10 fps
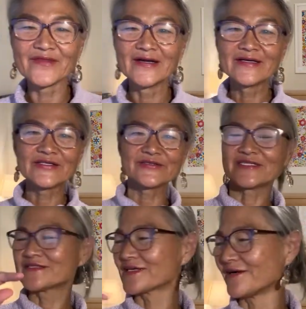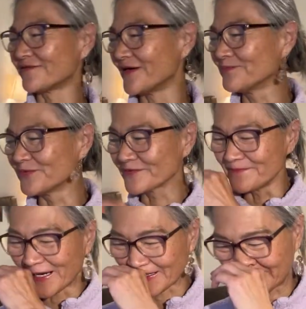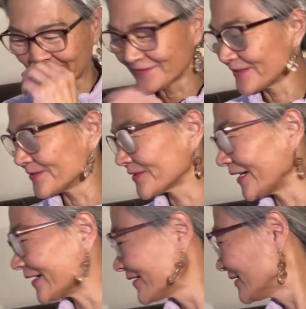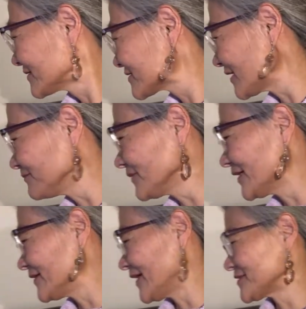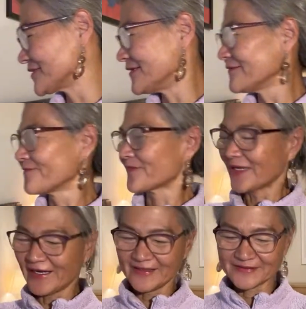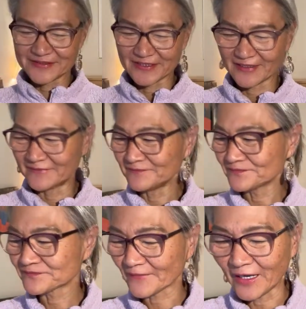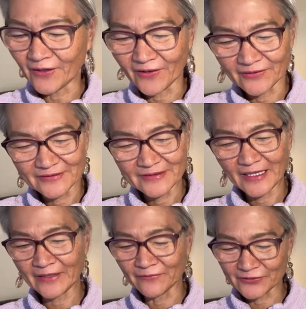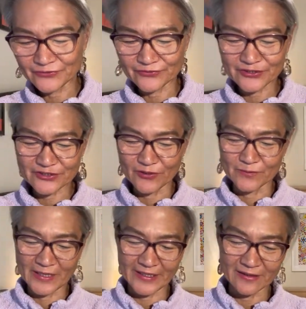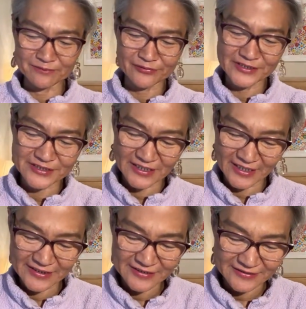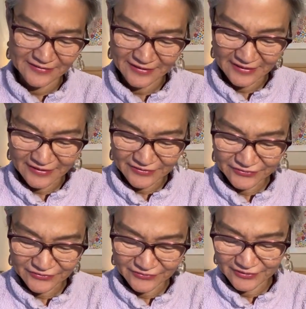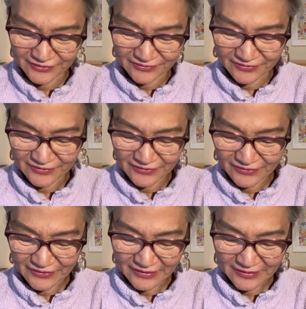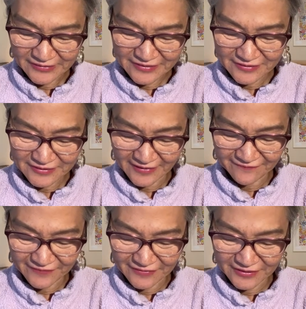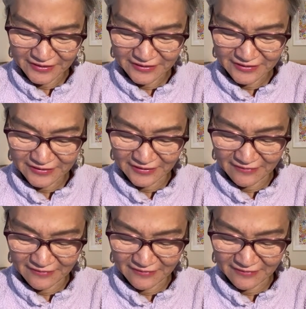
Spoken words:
You deserve a bookmark. Okay, send me a letter. And oh, I want to show my appreciation to you. Stephanie,